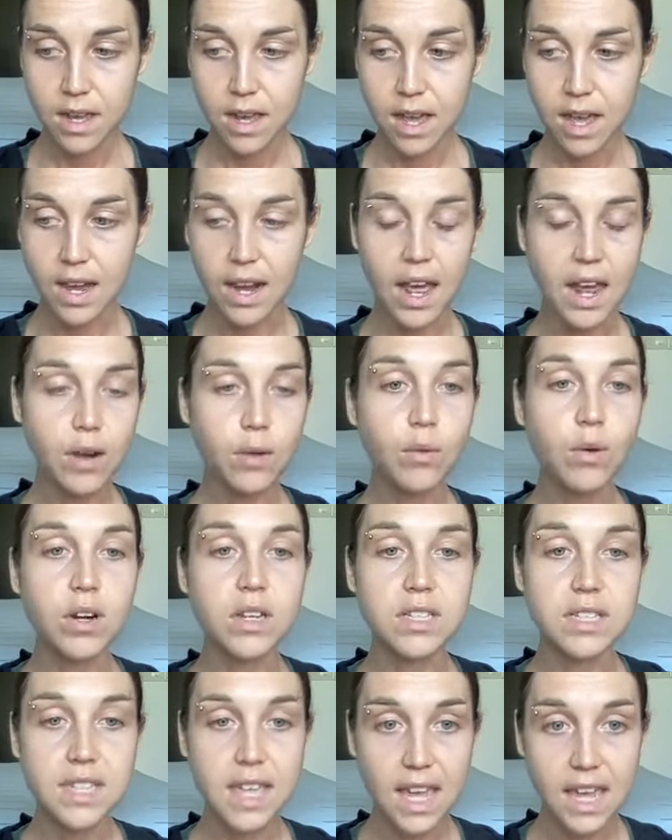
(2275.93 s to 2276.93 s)
And I don't want
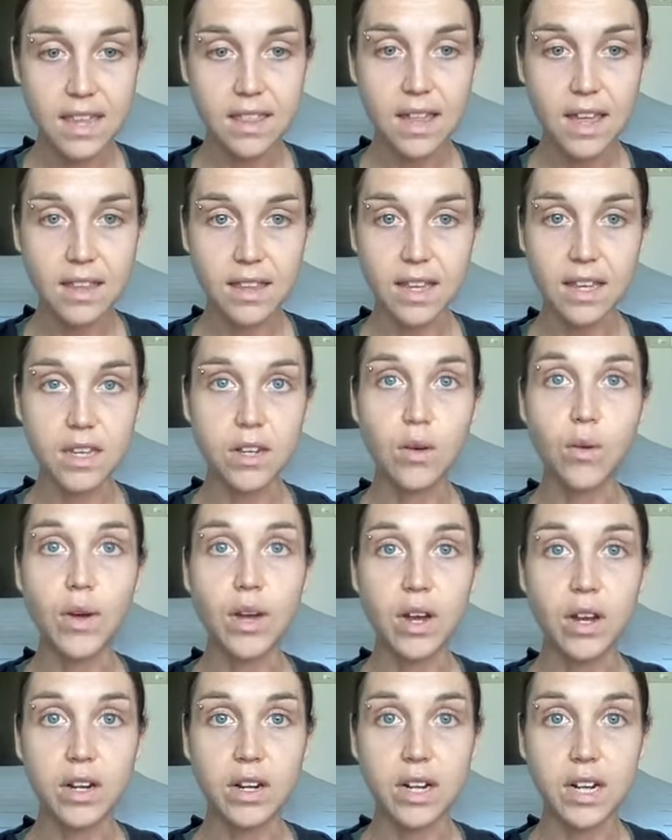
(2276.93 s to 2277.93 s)
to say that like going
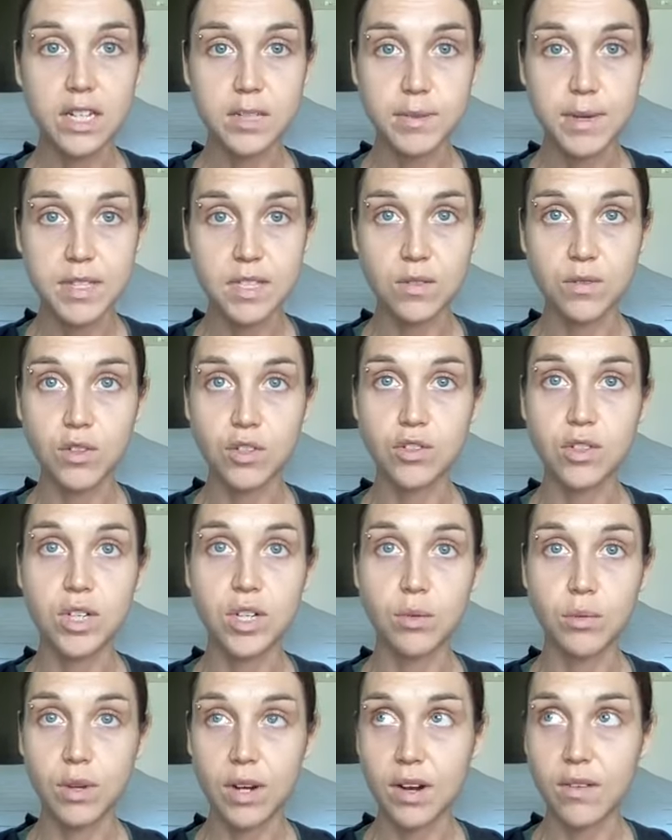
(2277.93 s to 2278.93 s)
on an expensive retreat
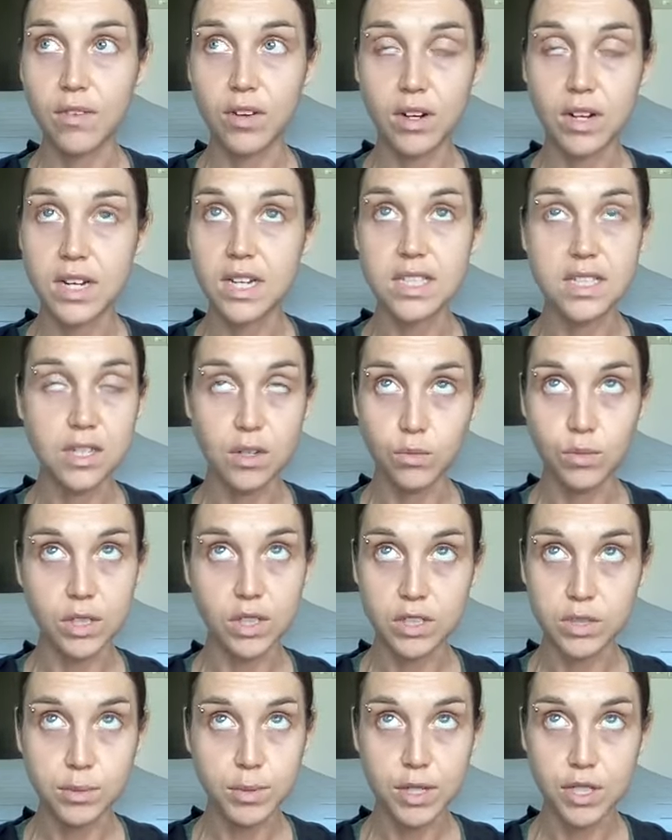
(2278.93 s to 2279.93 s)
or whatever isn't
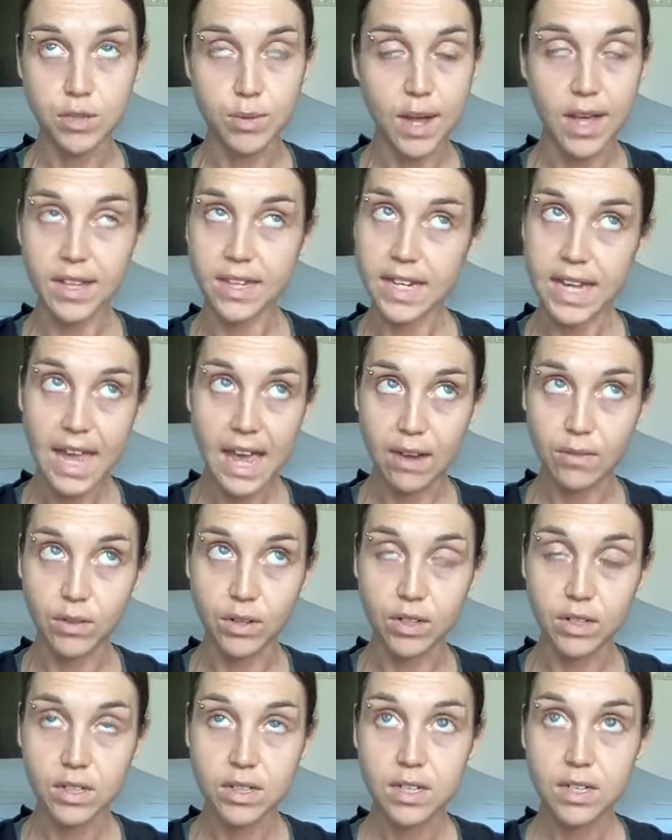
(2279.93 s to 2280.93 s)
real spirituality ever.